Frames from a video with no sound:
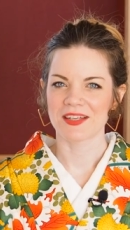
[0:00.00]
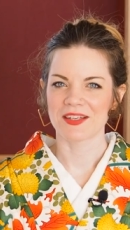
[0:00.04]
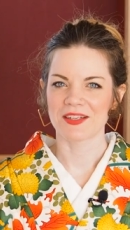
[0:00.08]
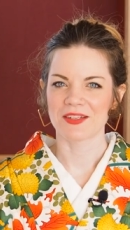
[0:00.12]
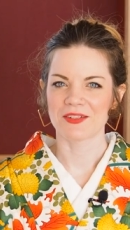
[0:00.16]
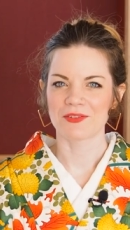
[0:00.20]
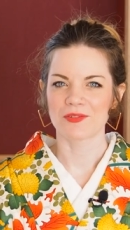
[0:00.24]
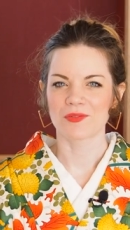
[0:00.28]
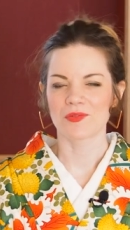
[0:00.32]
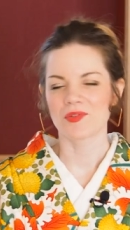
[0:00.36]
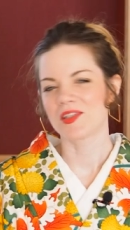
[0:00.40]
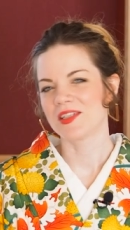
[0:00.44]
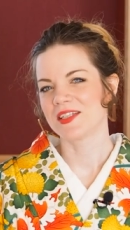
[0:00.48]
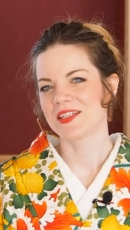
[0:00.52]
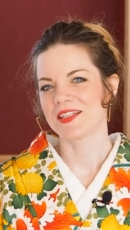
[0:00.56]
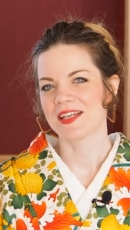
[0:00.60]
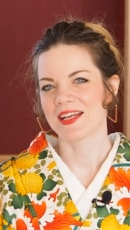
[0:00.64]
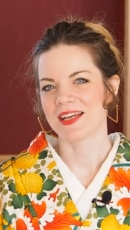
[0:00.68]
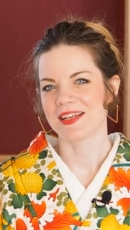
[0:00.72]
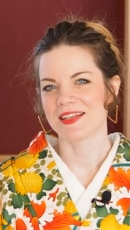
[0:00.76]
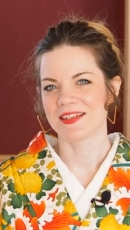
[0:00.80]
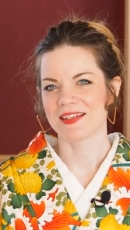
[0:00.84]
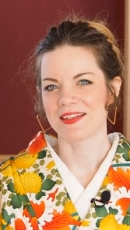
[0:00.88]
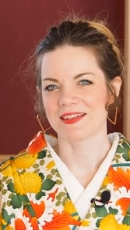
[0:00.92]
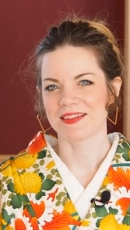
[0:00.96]
and really
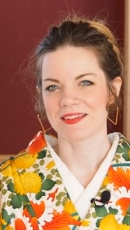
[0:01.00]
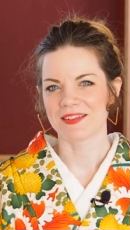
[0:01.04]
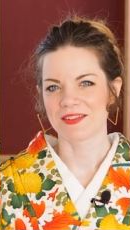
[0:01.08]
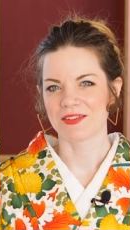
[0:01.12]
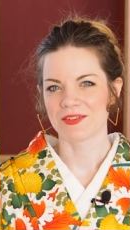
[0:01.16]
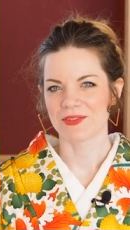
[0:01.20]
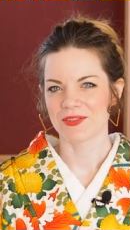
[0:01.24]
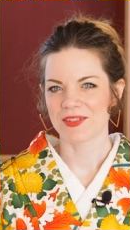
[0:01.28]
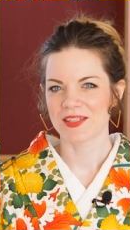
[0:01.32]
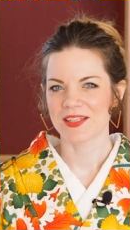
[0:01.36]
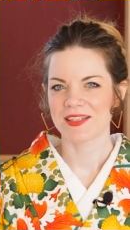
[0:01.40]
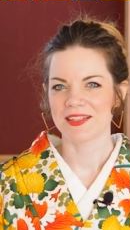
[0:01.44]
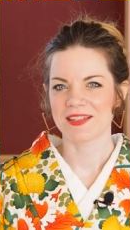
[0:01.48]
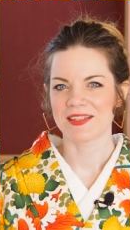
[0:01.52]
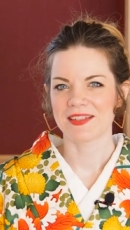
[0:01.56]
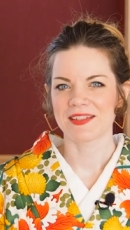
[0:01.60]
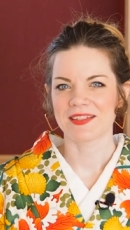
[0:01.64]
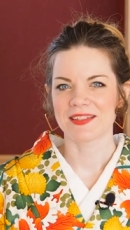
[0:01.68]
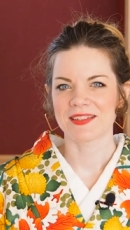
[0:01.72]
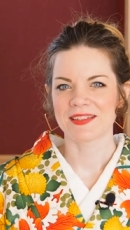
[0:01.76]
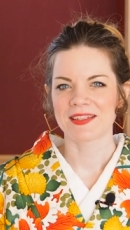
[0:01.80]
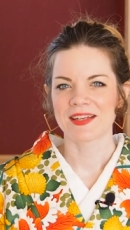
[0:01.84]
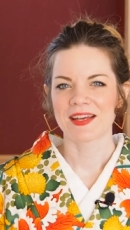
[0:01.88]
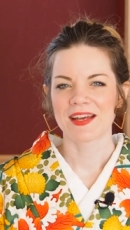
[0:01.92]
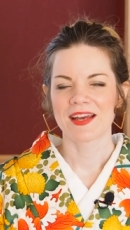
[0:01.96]
getting good at
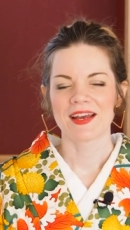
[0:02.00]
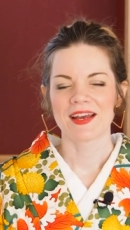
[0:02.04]
it.